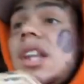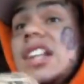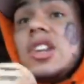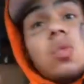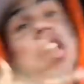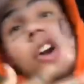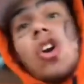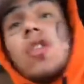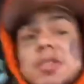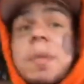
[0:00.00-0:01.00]
The real
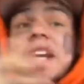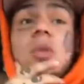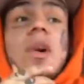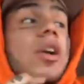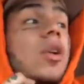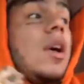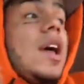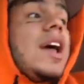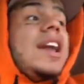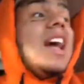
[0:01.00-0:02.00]
gonna respect the real,
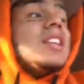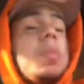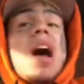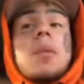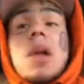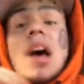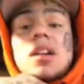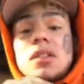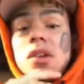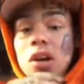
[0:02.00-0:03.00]
and that's bottom line.
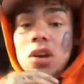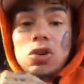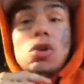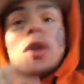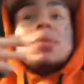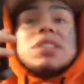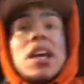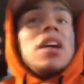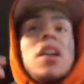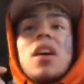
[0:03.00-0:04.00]
You know what I'm
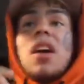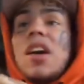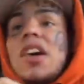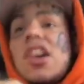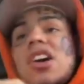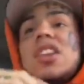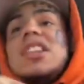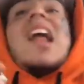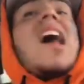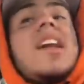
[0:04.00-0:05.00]
saying? Cause a
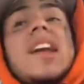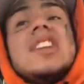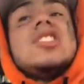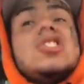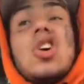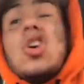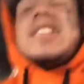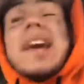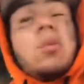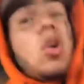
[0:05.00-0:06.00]
lot of niggas
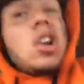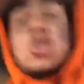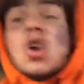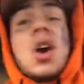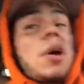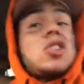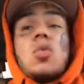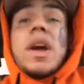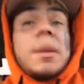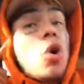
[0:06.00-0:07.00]
they want to talk about the
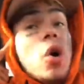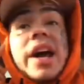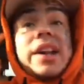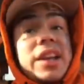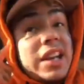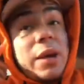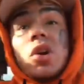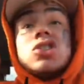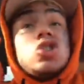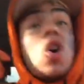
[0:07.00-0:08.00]
rainbow hat nigga. They
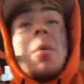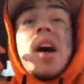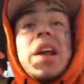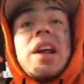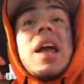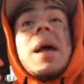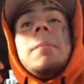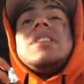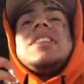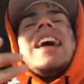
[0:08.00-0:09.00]
want to talk about it,
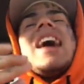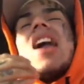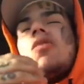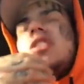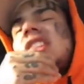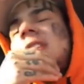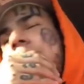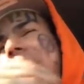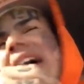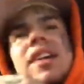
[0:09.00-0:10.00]
but they gotta
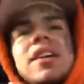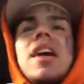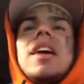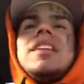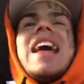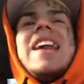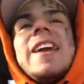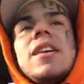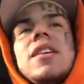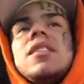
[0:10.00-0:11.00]
respect that
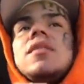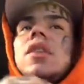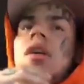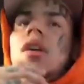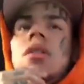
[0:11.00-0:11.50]
nigga. Huh?